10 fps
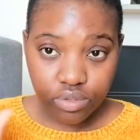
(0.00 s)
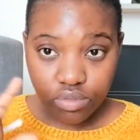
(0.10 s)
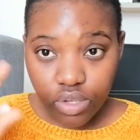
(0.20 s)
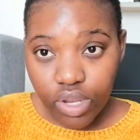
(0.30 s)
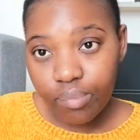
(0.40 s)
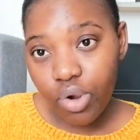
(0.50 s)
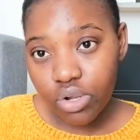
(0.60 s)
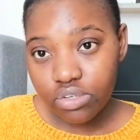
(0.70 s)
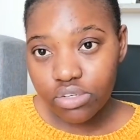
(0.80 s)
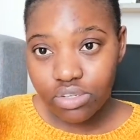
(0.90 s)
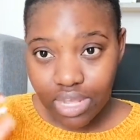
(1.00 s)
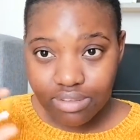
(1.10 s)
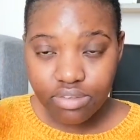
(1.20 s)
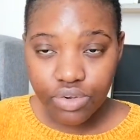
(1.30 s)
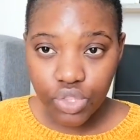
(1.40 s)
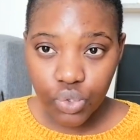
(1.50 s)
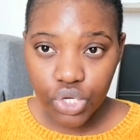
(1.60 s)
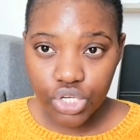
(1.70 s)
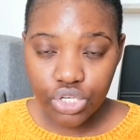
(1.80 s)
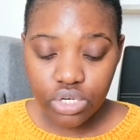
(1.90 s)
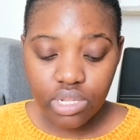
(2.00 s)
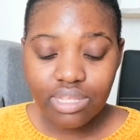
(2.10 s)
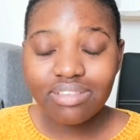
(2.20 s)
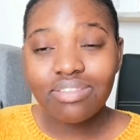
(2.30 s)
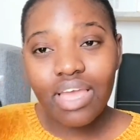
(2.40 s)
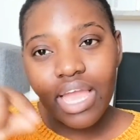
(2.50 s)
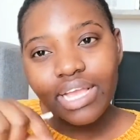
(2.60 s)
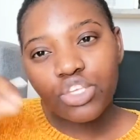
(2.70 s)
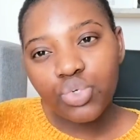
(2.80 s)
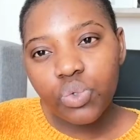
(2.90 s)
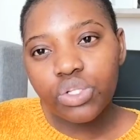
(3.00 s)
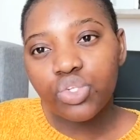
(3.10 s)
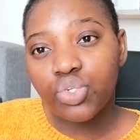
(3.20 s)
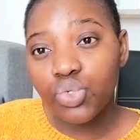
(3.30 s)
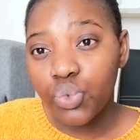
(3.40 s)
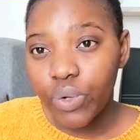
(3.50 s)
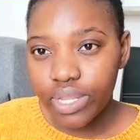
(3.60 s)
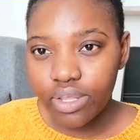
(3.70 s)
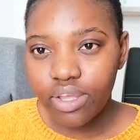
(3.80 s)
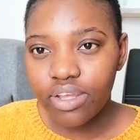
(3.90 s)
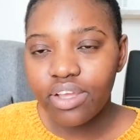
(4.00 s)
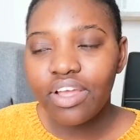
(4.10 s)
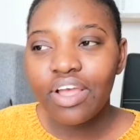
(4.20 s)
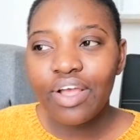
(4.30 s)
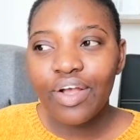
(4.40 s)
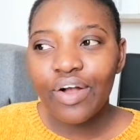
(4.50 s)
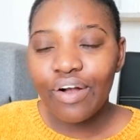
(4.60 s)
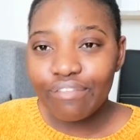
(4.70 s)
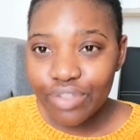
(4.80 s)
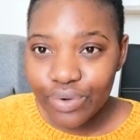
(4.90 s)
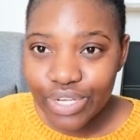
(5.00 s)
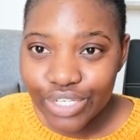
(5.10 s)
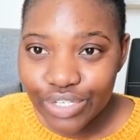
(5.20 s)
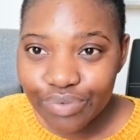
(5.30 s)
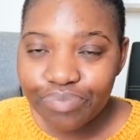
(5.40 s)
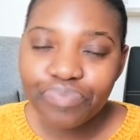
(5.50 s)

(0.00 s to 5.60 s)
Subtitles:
the second part to answering the question is the actual doing of the question.